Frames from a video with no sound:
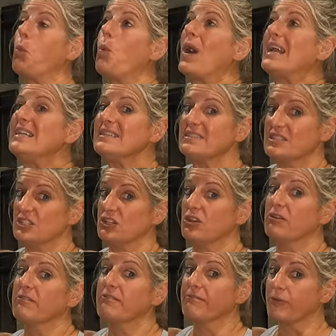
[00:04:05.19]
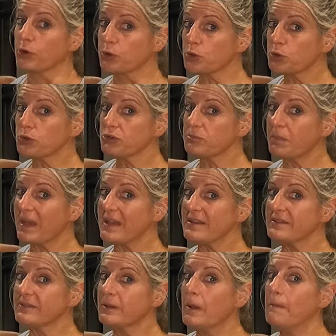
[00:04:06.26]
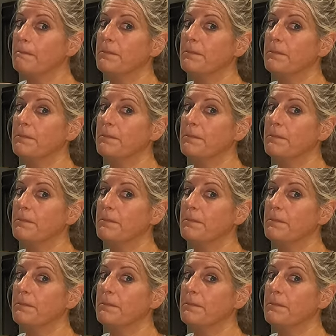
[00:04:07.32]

wasted vertical space,